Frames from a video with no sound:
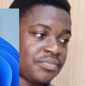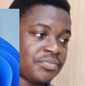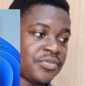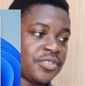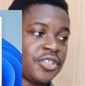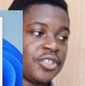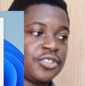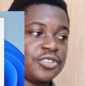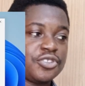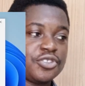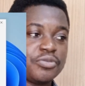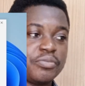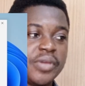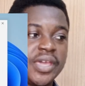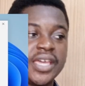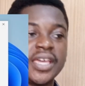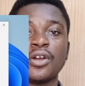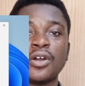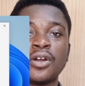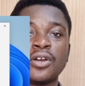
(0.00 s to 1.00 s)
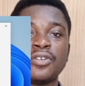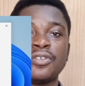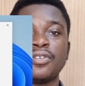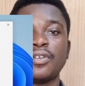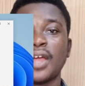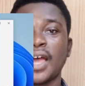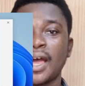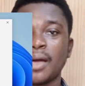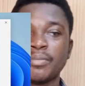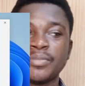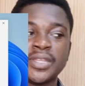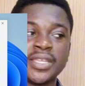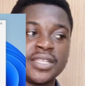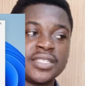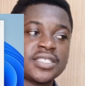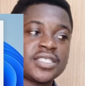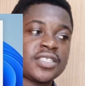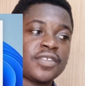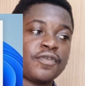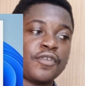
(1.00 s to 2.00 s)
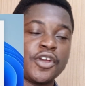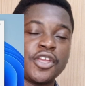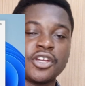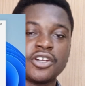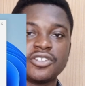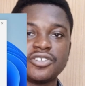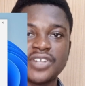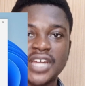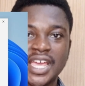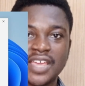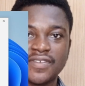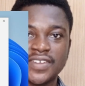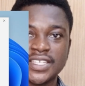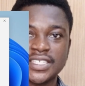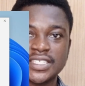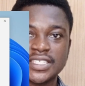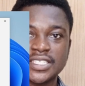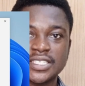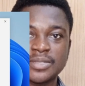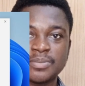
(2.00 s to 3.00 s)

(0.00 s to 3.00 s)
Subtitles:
to make updates for your drivers.